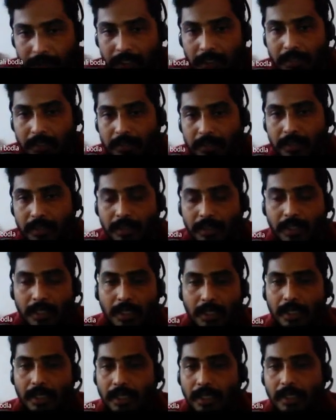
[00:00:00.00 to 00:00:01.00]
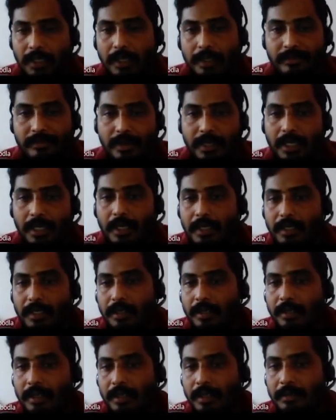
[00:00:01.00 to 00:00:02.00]
That is the kind of
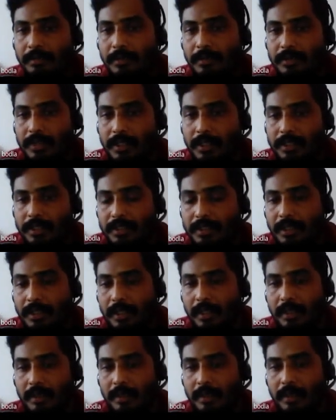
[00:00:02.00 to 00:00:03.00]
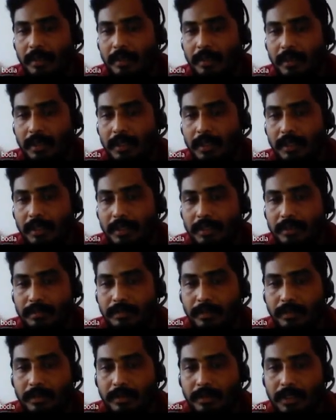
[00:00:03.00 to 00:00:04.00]
character it possesses till
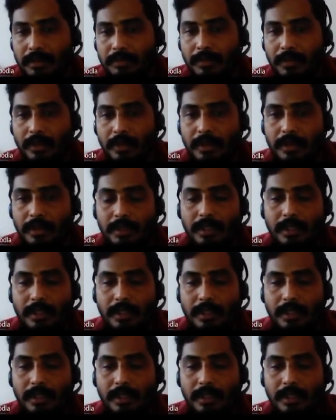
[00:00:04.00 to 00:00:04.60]
this point.